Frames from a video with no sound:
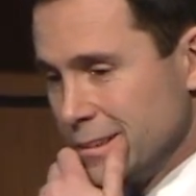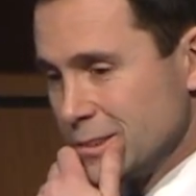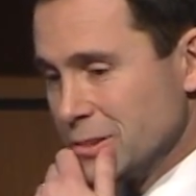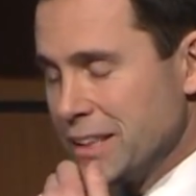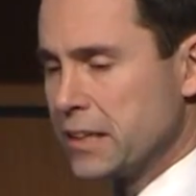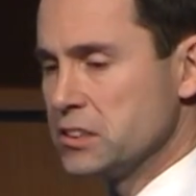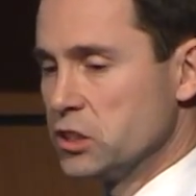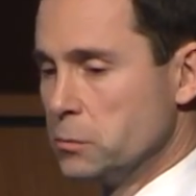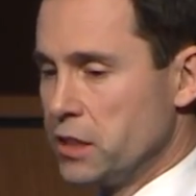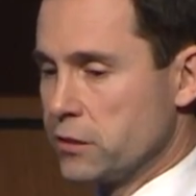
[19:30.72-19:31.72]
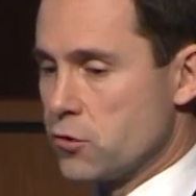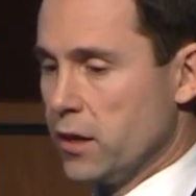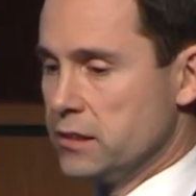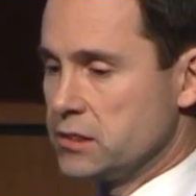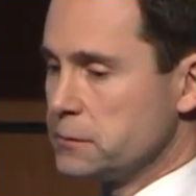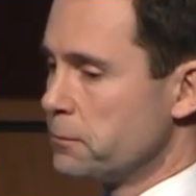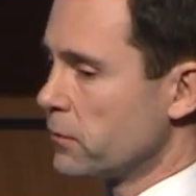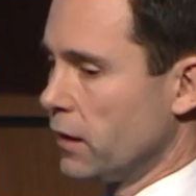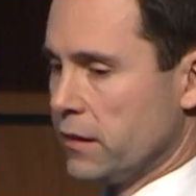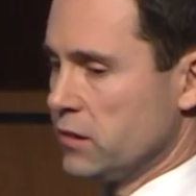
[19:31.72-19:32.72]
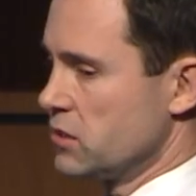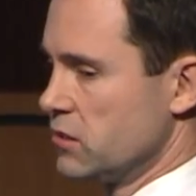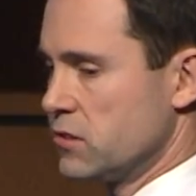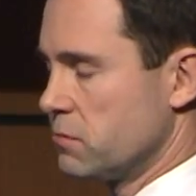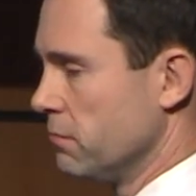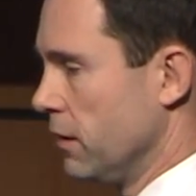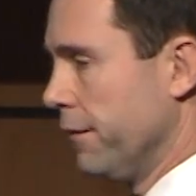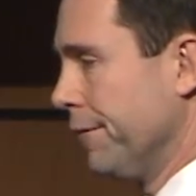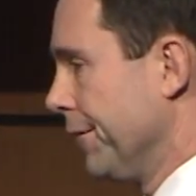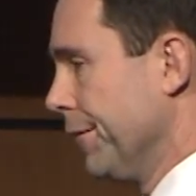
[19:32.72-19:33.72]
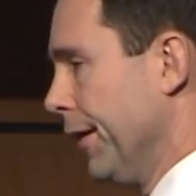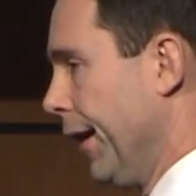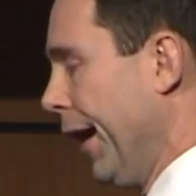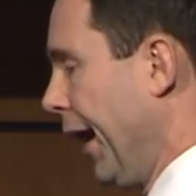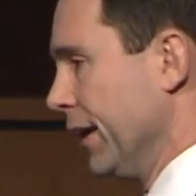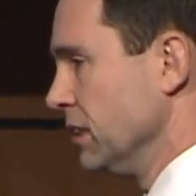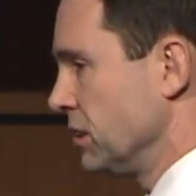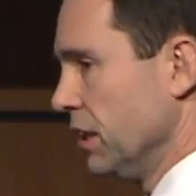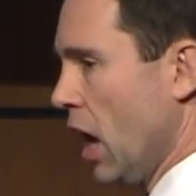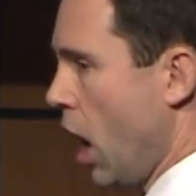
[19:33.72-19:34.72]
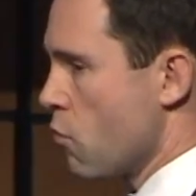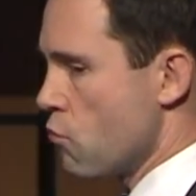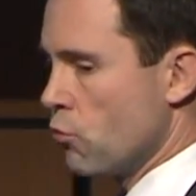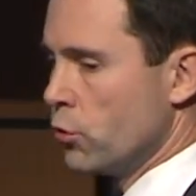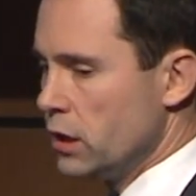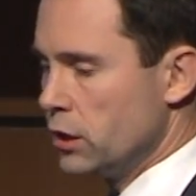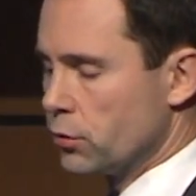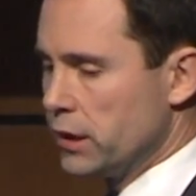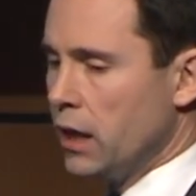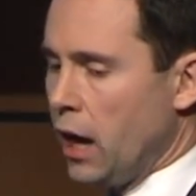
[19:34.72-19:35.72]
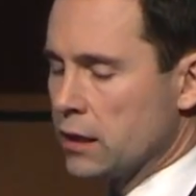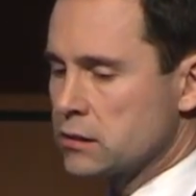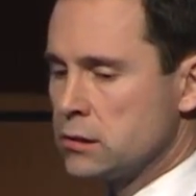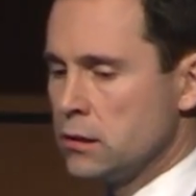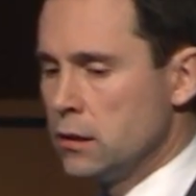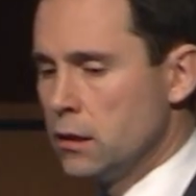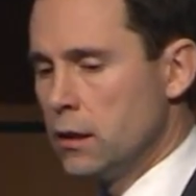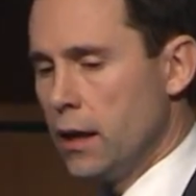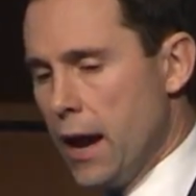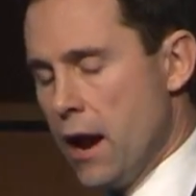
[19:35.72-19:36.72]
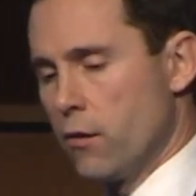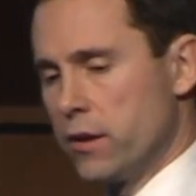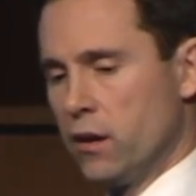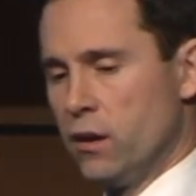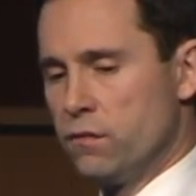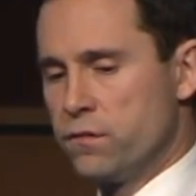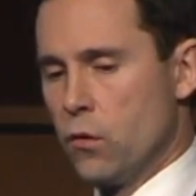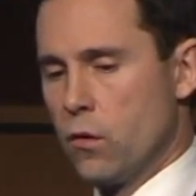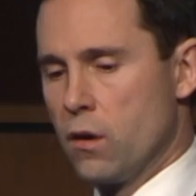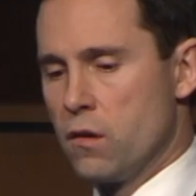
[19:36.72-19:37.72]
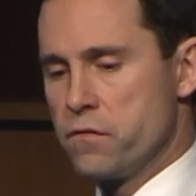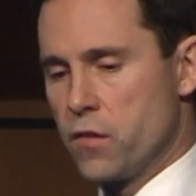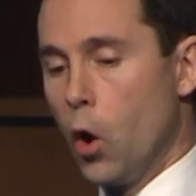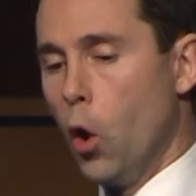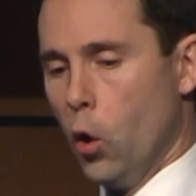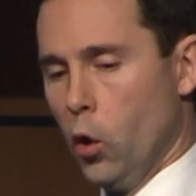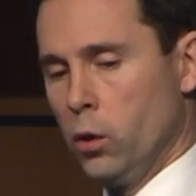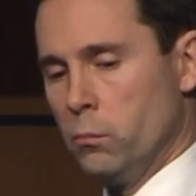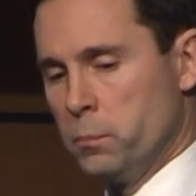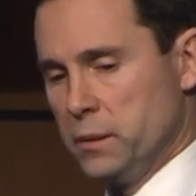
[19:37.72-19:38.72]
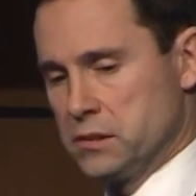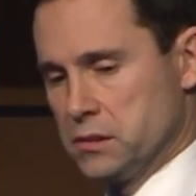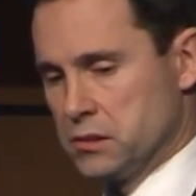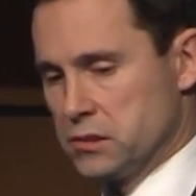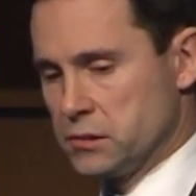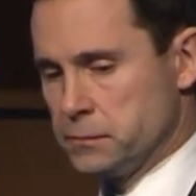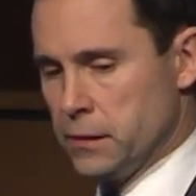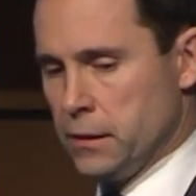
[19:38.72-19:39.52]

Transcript: So, data subject rights, this is, I see, a really, really hot area for, for all businesses.